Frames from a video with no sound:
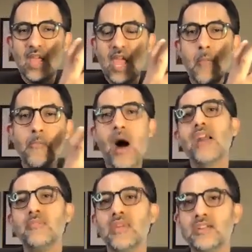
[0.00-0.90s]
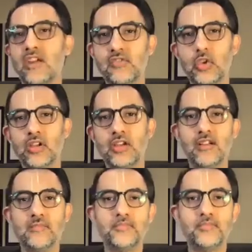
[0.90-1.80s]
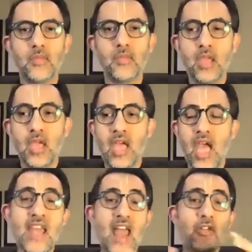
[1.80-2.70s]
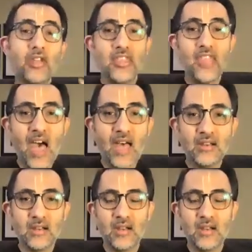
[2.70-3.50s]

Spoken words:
embodiment of dukkha. And not only that,